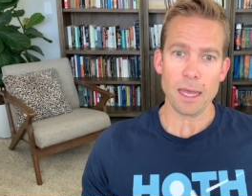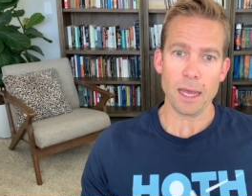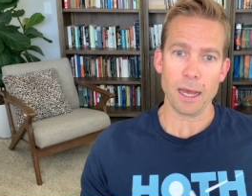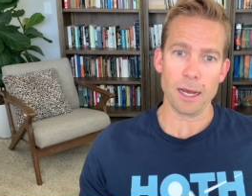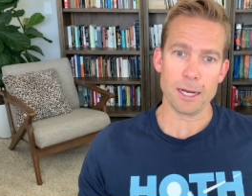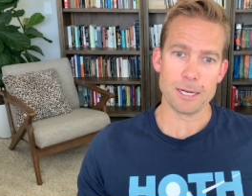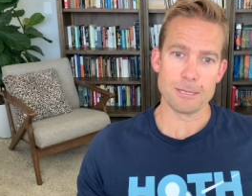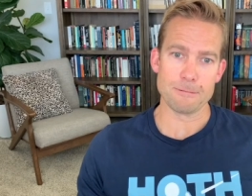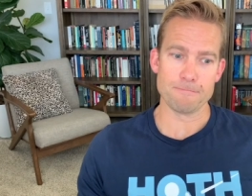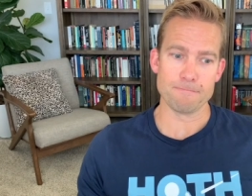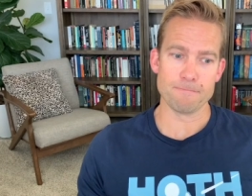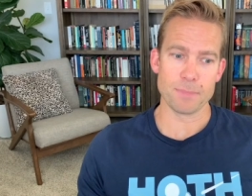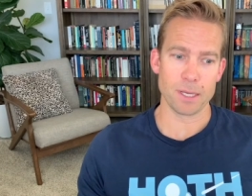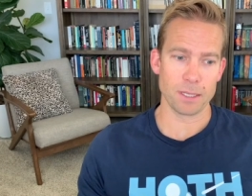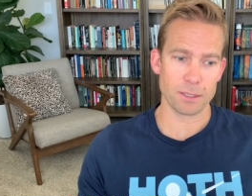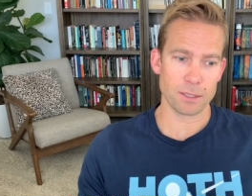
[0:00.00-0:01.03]

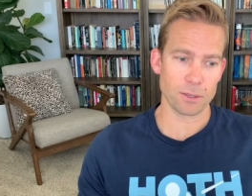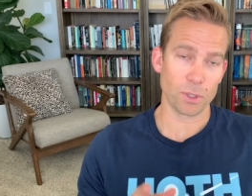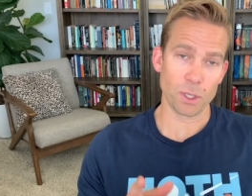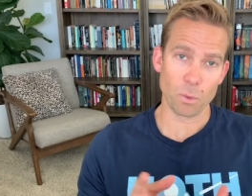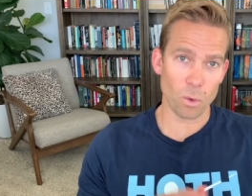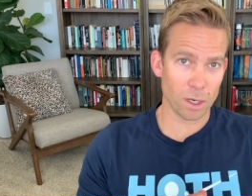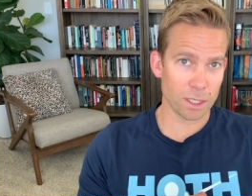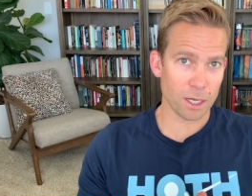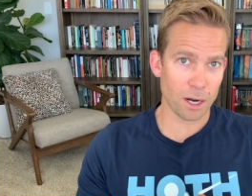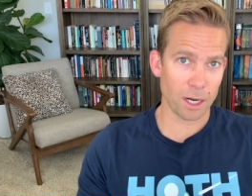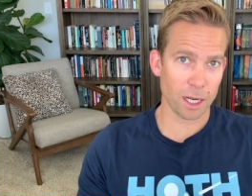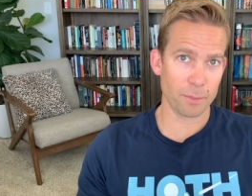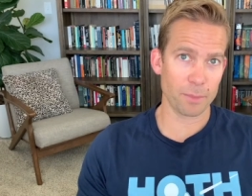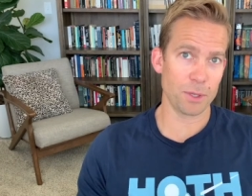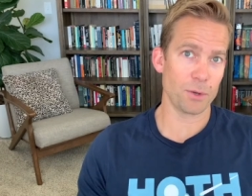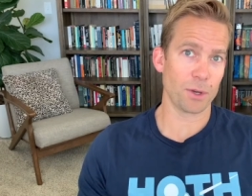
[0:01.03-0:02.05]
It's only one
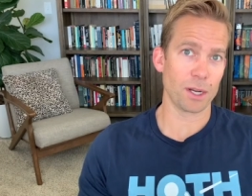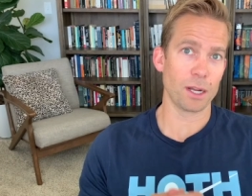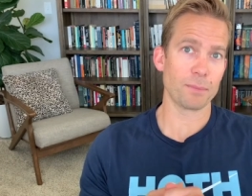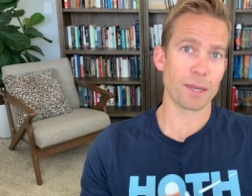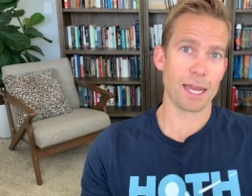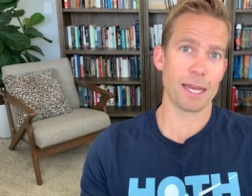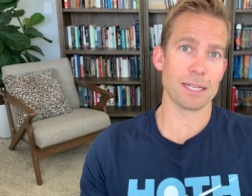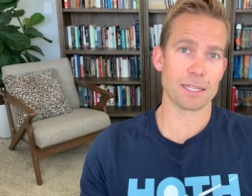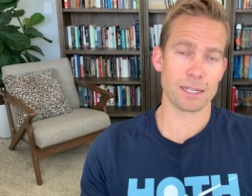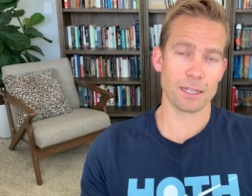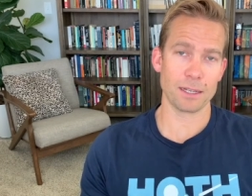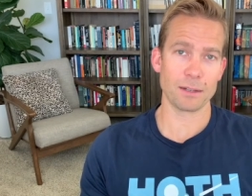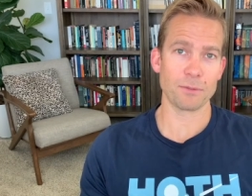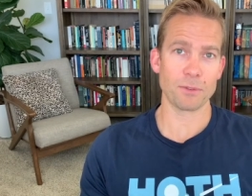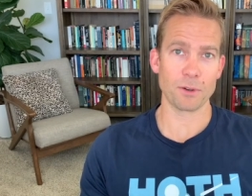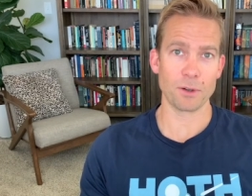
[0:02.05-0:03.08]
target, but you can upcast
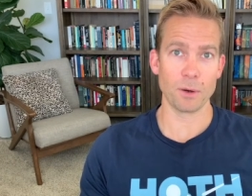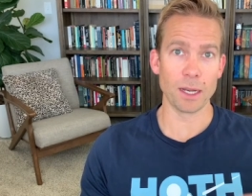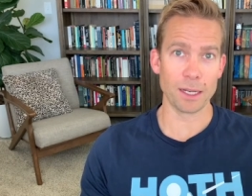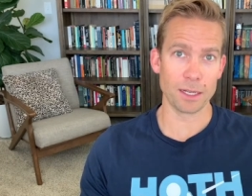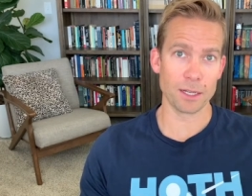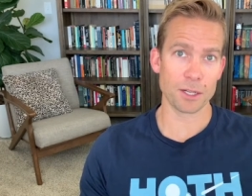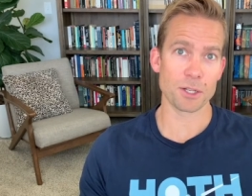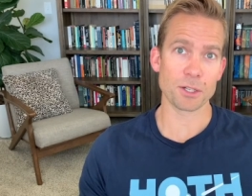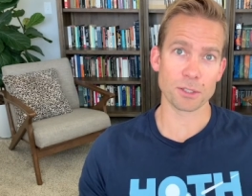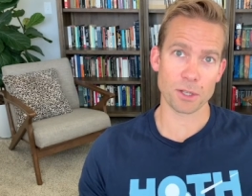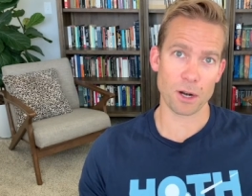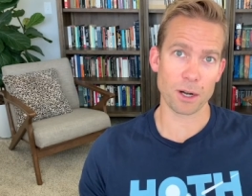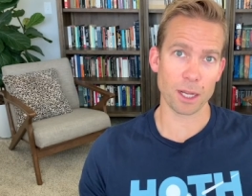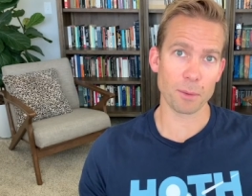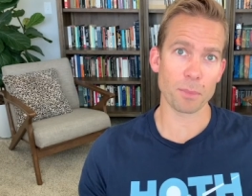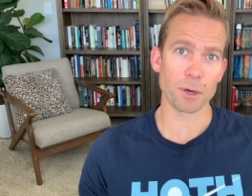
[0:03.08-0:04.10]
it for an additional
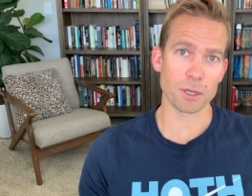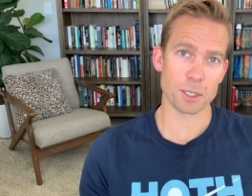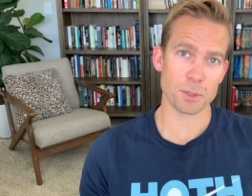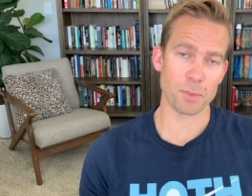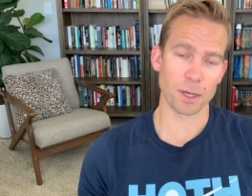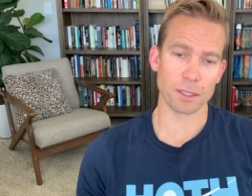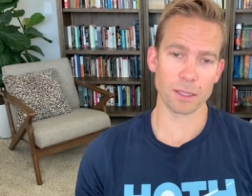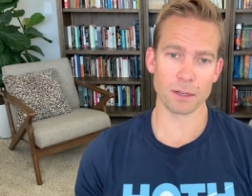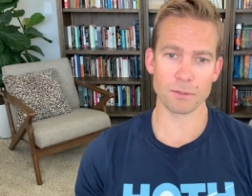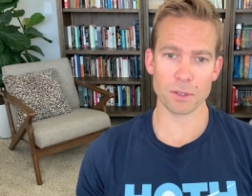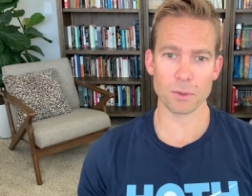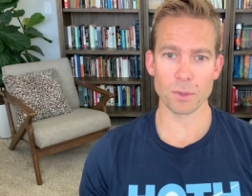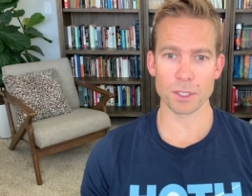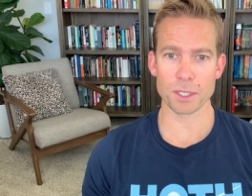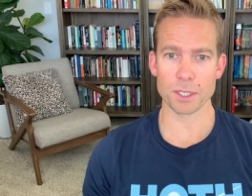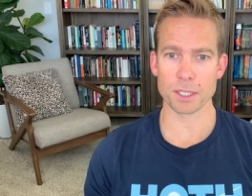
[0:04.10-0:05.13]
target per spell level,
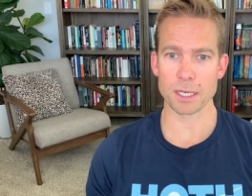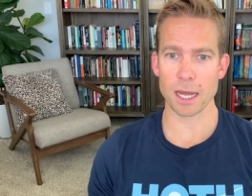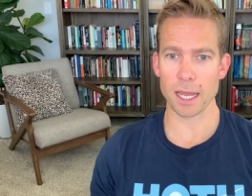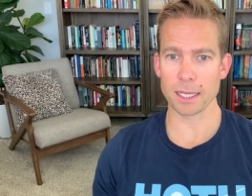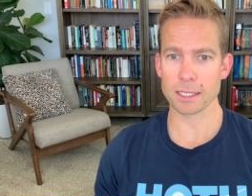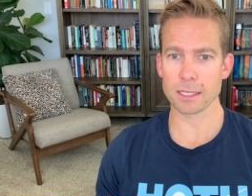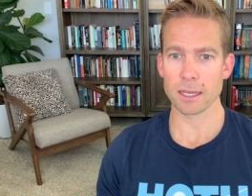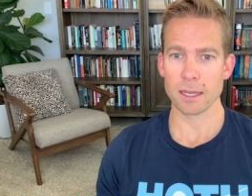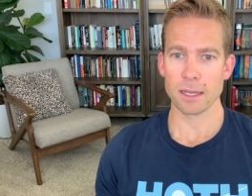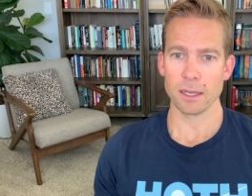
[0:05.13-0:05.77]
which is nice.